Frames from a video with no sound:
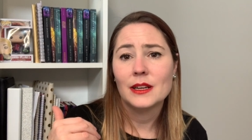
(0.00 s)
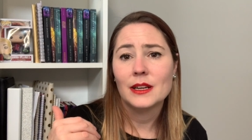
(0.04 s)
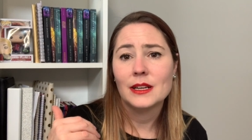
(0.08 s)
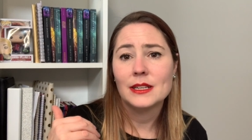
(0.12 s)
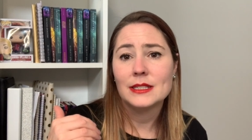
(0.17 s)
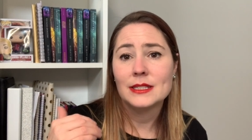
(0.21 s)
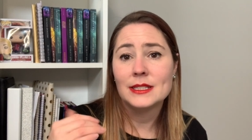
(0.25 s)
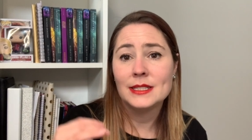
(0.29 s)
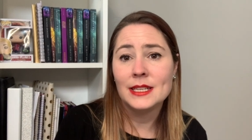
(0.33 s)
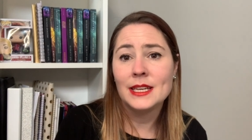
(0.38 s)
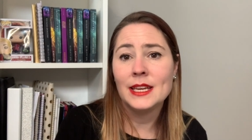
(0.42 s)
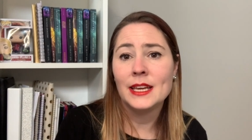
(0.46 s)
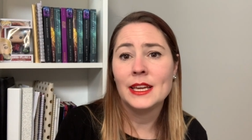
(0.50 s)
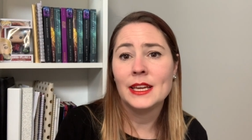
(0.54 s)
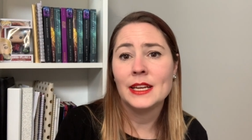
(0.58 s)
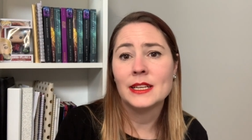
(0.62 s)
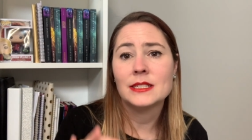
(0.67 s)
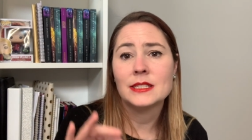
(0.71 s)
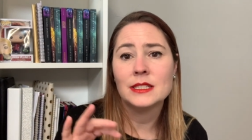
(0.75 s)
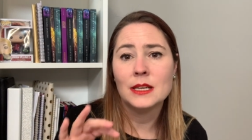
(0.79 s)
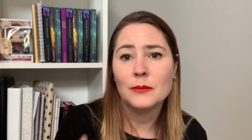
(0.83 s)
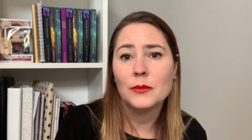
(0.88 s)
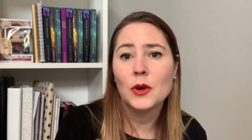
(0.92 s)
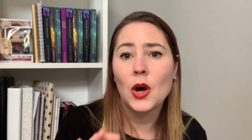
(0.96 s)
seeing
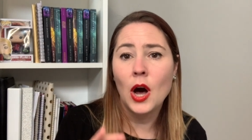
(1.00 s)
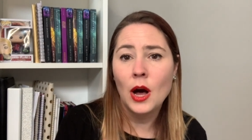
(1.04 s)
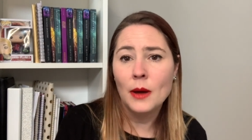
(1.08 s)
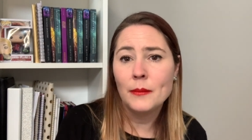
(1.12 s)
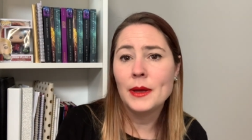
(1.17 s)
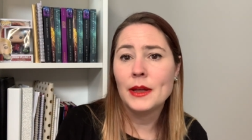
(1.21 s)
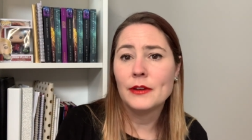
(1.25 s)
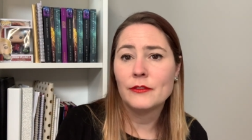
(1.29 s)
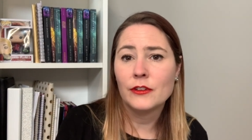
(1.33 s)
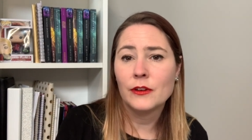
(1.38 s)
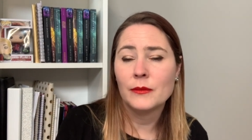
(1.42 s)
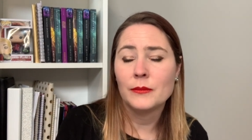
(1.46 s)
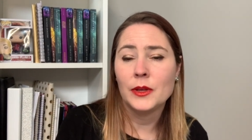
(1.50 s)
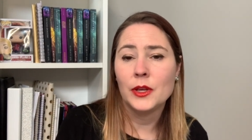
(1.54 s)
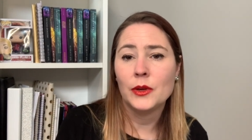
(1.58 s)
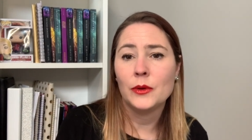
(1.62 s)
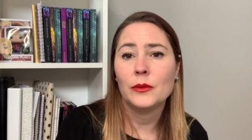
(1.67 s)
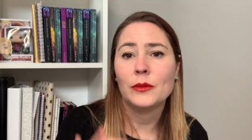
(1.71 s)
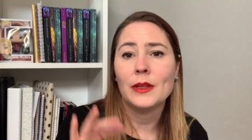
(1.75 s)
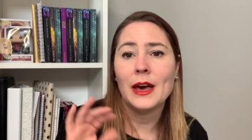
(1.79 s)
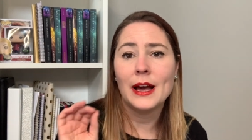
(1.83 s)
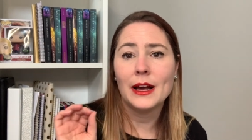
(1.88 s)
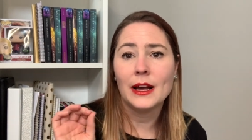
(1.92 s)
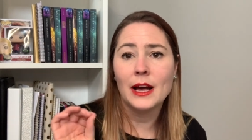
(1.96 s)
some comment from you
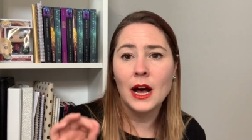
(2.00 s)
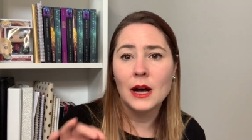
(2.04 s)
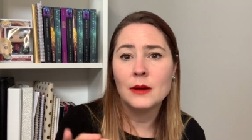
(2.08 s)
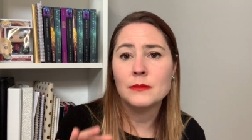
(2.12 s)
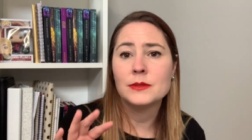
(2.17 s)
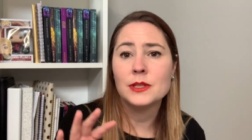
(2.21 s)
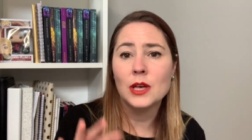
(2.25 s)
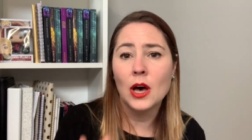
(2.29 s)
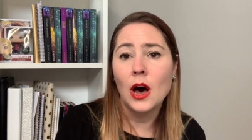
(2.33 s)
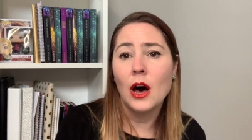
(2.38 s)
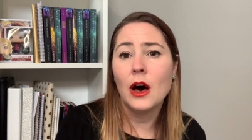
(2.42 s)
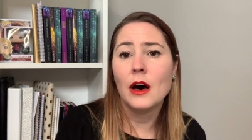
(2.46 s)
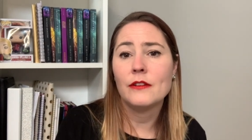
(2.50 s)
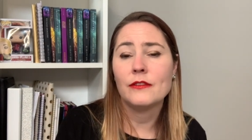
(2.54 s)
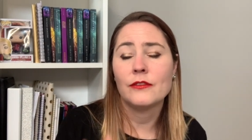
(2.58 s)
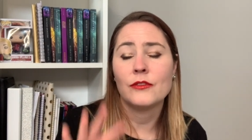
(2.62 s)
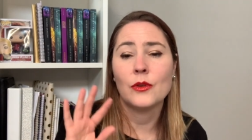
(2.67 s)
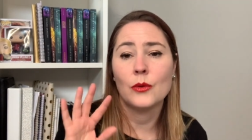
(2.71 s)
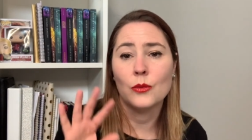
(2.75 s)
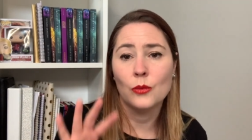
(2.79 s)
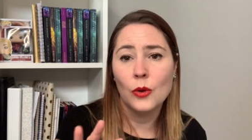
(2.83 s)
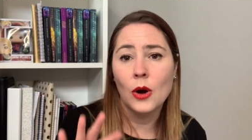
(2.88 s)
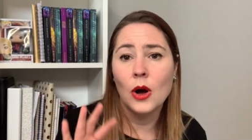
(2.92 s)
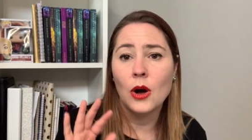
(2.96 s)
that comes off
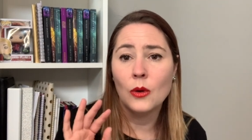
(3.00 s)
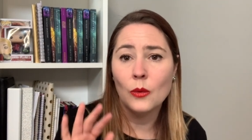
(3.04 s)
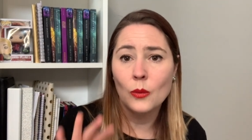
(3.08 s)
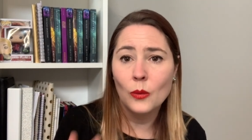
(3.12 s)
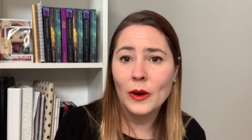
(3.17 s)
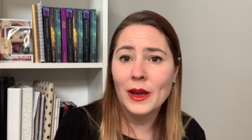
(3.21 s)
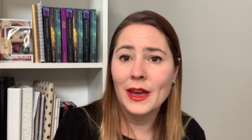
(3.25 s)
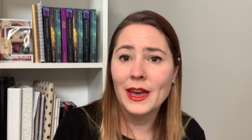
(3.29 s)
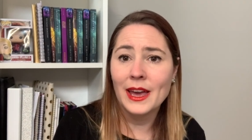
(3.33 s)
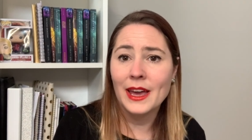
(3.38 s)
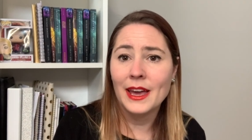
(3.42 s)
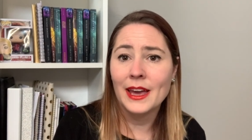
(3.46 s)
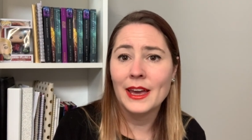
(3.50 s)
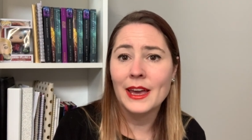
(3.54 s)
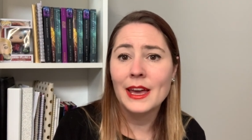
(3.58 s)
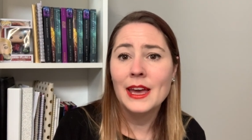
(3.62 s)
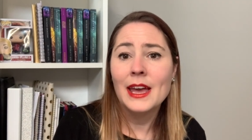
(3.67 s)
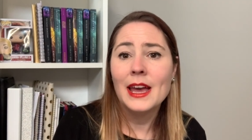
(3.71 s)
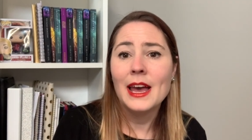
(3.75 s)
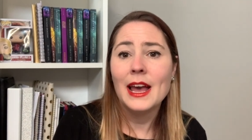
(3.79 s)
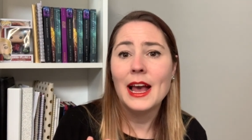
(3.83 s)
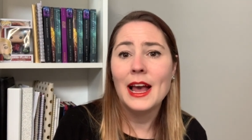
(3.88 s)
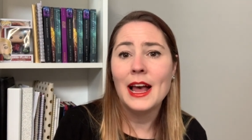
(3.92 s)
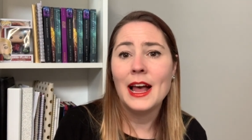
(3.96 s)
the wrong way,
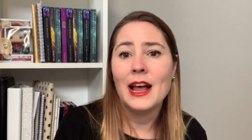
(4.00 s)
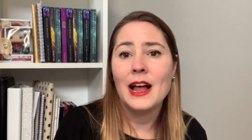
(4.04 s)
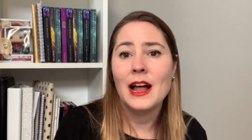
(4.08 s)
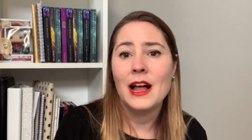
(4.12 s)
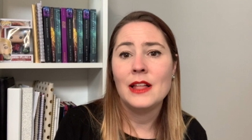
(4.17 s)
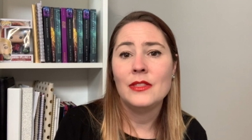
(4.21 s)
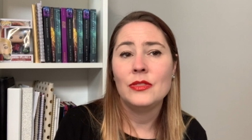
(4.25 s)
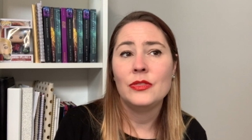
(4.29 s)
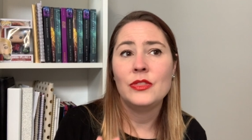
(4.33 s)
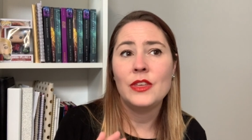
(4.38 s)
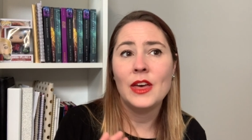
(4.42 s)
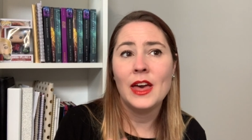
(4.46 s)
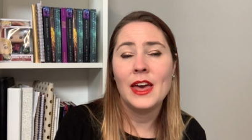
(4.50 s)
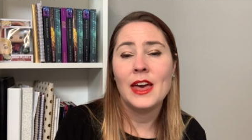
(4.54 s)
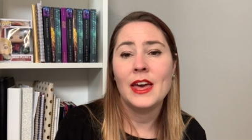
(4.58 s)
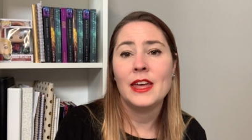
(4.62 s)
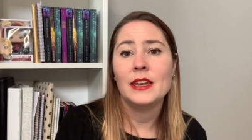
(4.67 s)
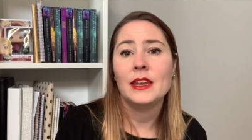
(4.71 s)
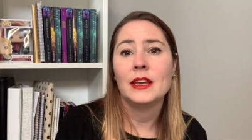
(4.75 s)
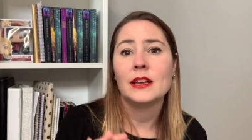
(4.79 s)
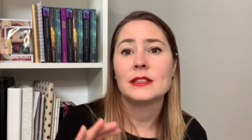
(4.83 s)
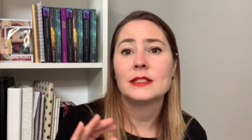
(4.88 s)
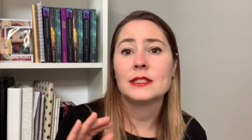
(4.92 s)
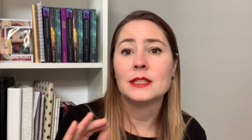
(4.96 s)
and
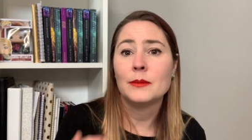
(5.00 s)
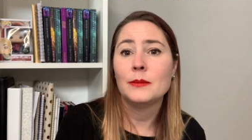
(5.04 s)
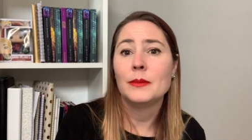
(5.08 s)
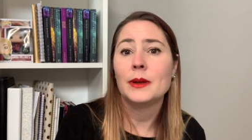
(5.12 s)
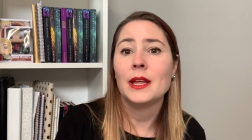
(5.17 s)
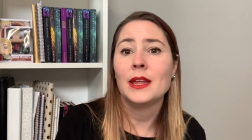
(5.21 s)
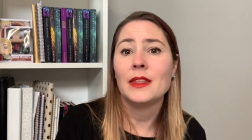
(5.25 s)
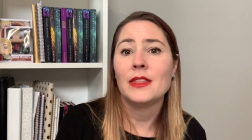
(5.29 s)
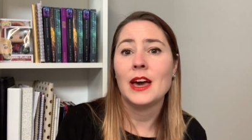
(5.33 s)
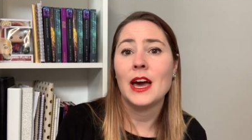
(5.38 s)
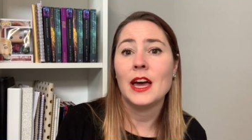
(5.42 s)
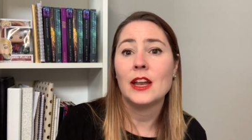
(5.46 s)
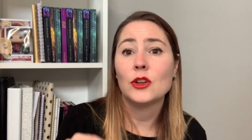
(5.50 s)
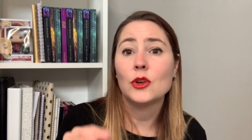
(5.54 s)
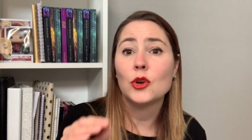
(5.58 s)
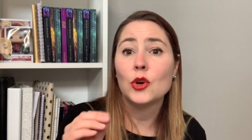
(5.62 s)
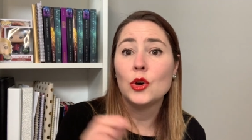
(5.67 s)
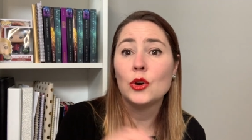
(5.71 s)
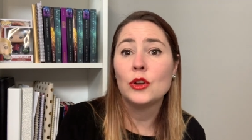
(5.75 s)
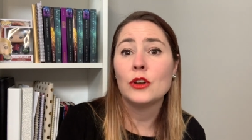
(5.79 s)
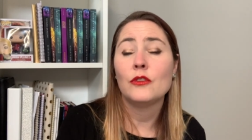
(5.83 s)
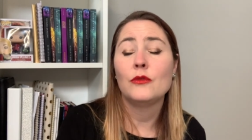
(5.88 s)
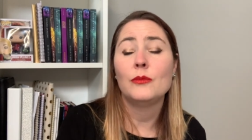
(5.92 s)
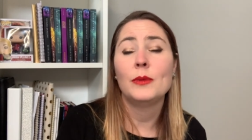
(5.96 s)
then somebody that
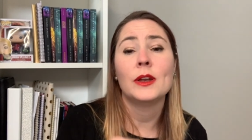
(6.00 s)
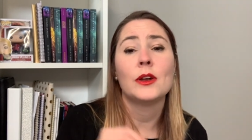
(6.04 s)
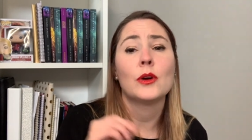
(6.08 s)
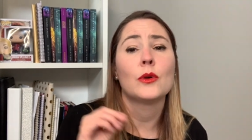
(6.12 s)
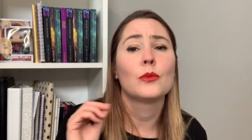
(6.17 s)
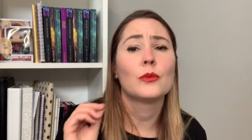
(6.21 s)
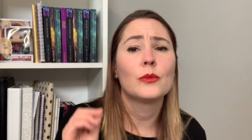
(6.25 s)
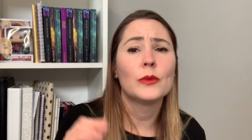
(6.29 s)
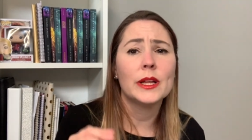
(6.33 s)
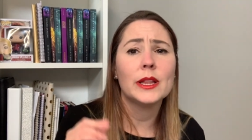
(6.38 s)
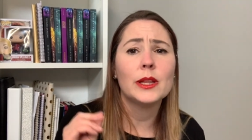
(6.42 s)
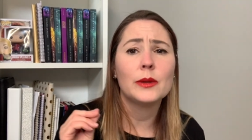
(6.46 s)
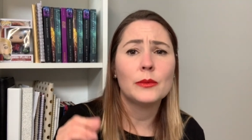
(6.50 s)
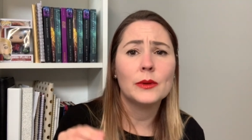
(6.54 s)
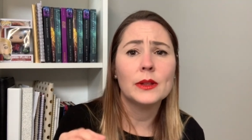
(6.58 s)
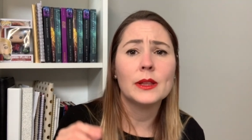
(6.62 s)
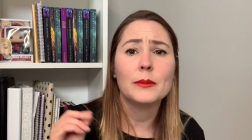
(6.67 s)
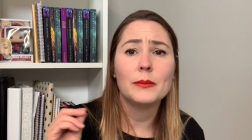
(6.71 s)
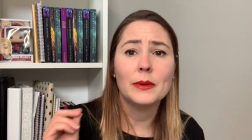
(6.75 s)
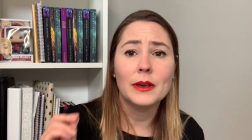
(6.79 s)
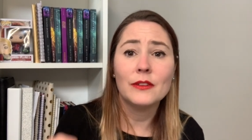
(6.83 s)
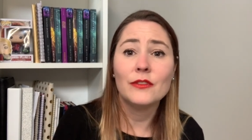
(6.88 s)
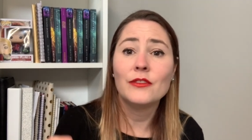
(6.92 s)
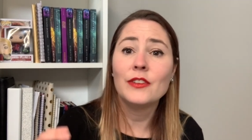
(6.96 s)
could have been a really
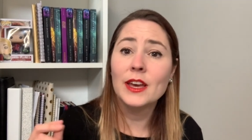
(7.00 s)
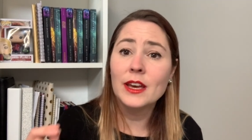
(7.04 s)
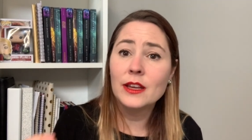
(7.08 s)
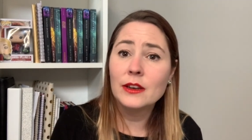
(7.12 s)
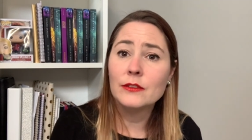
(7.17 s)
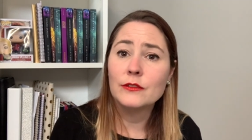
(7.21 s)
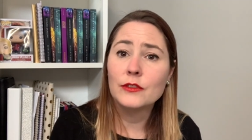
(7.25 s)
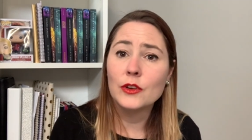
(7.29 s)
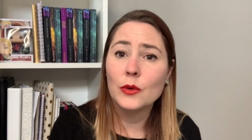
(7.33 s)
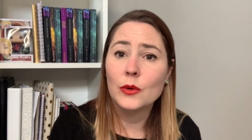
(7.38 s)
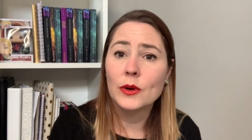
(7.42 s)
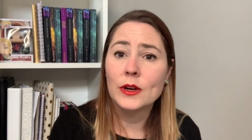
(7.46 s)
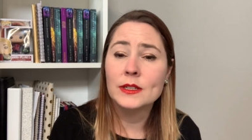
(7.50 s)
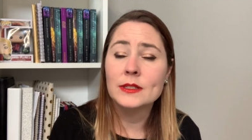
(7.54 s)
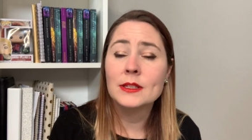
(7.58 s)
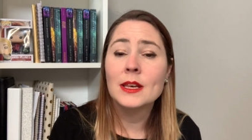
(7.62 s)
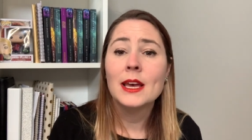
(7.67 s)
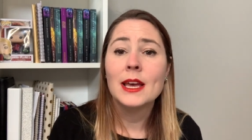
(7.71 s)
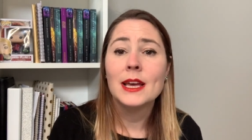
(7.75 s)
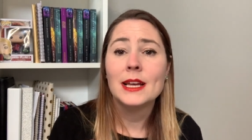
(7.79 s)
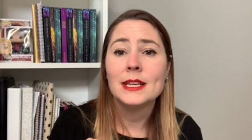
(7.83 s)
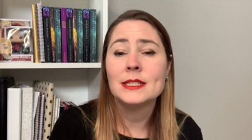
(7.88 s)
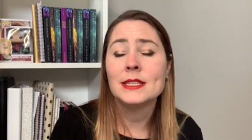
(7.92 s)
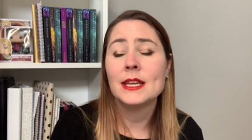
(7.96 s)
big fan of yours
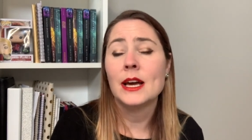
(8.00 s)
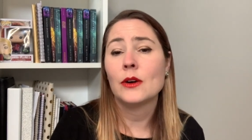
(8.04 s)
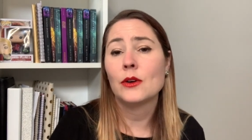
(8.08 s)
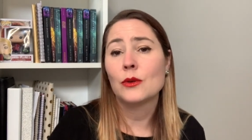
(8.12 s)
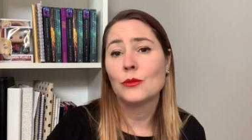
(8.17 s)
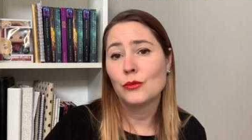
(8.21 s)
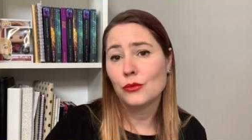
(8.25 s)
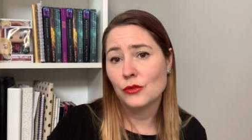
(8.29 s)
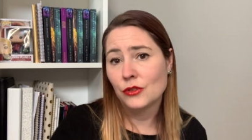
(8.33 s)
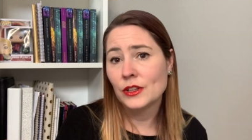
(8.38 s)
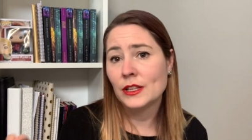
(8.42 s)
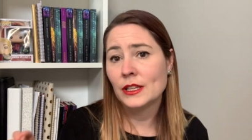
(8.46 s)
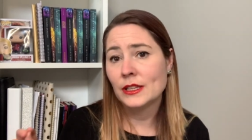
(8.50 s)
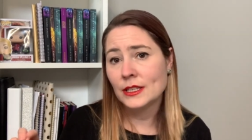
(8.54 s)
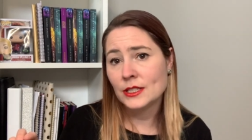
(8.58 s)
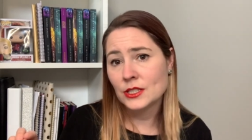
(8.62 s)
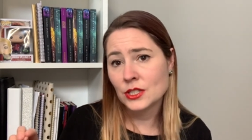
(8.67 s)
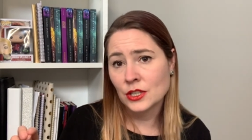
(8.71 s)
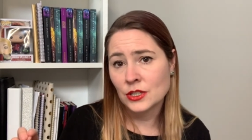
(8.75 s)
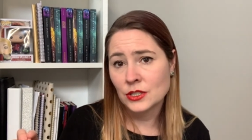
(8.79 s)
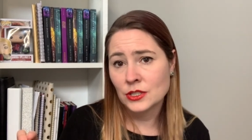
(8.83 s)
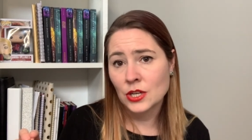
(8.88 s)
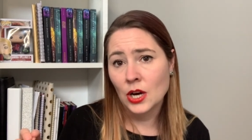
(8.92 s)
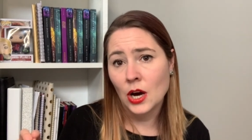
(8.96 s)
is now completely
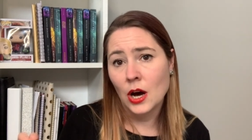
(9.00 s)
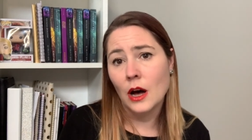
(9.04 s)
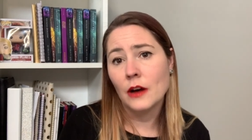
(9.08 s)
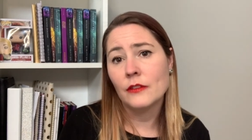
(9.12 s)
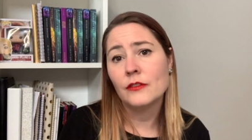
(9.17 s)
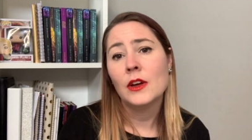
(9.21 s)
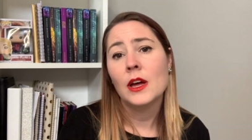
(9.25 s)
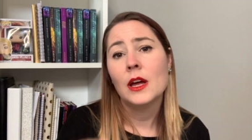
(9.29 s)
turned off